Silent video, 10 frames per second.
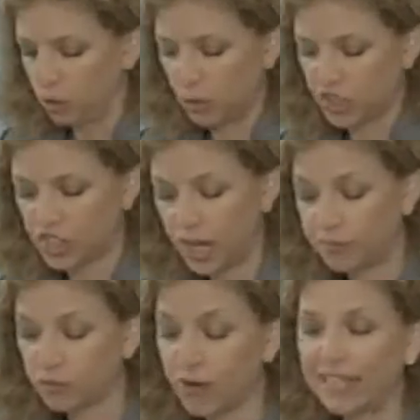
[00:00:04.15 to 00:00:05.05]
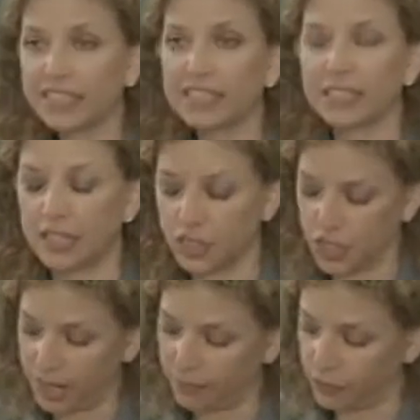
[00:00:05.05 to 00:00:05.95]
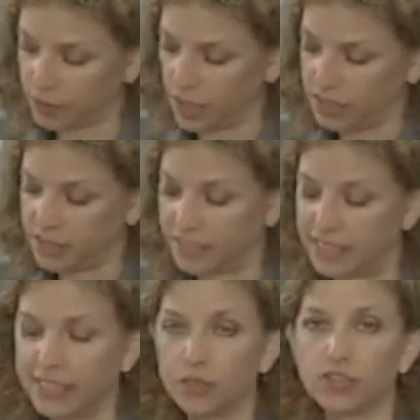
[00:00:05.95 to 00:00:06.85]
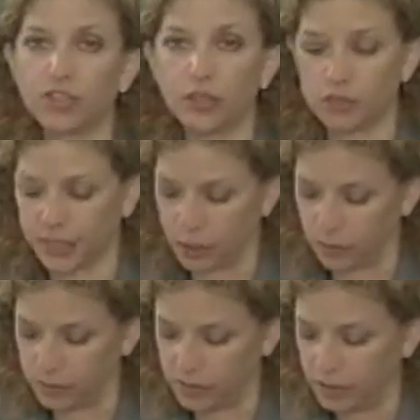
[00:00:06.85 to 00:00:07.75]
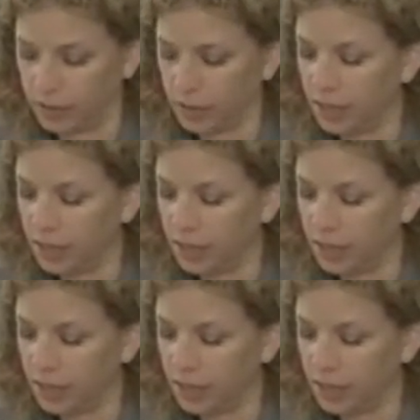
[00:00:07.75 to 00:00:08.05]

which stops reckless and shameful cuts to seniors in nursing homes.